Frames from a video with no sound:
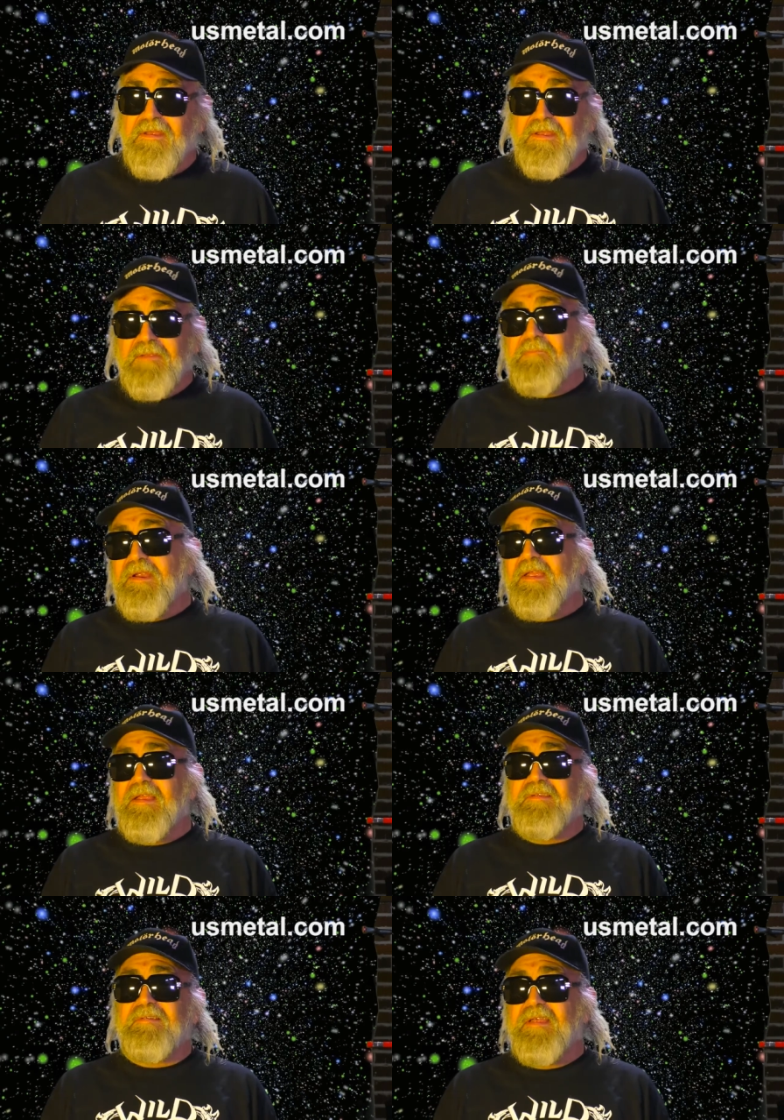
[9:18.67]

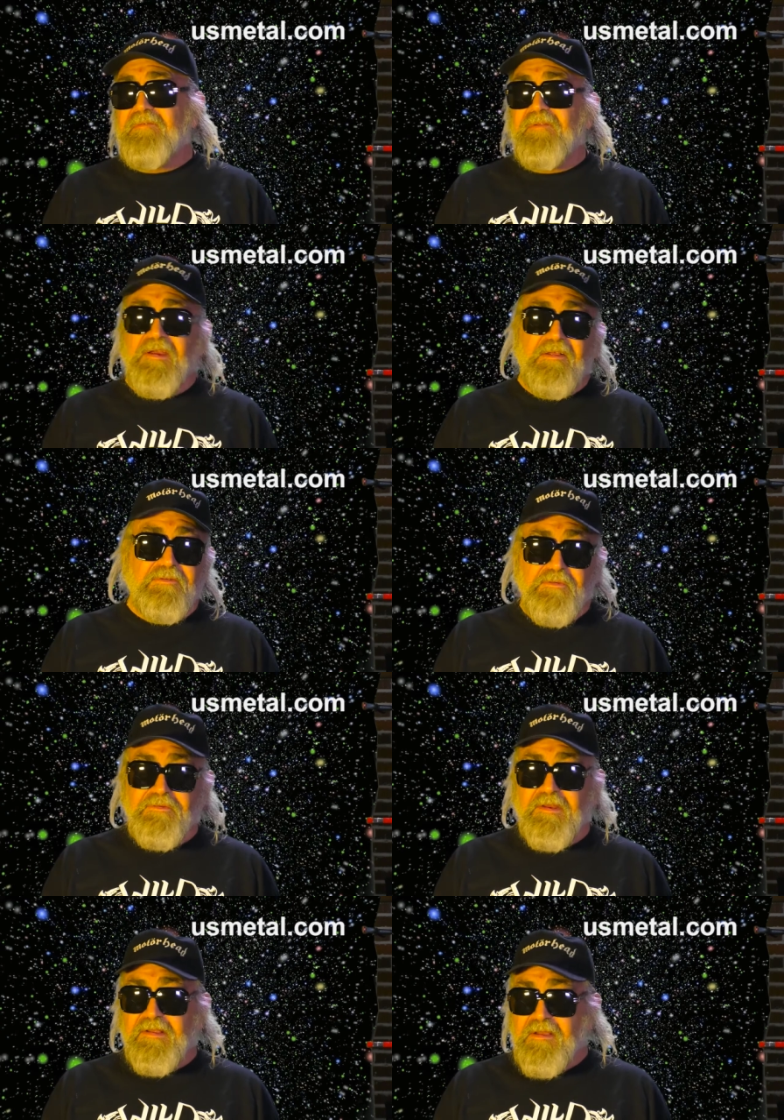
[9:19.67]
He'd send for El Duce
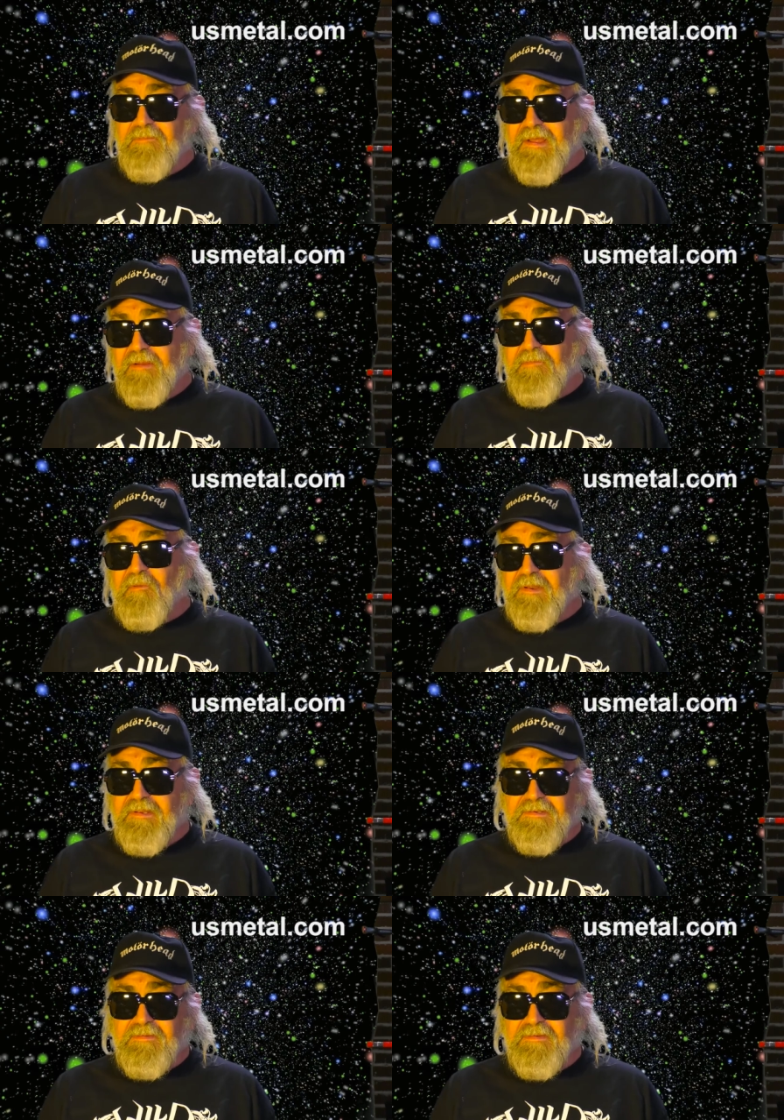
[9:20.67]
to come down to Portland
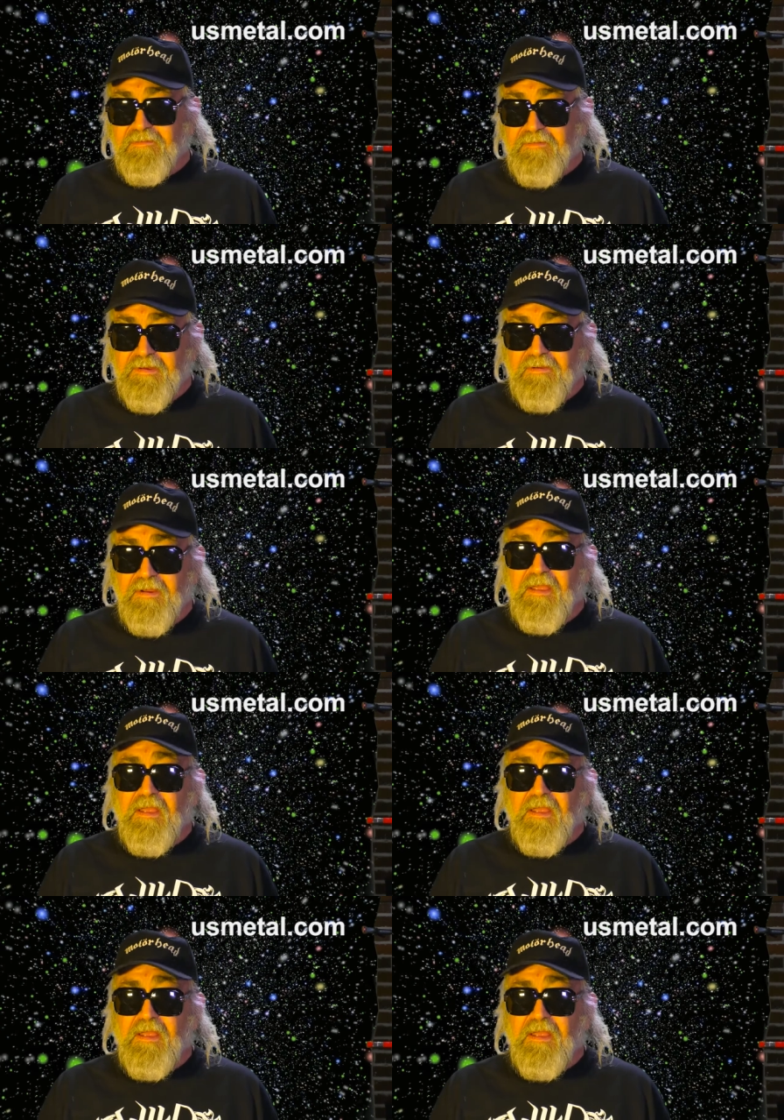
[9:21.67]
because he was living here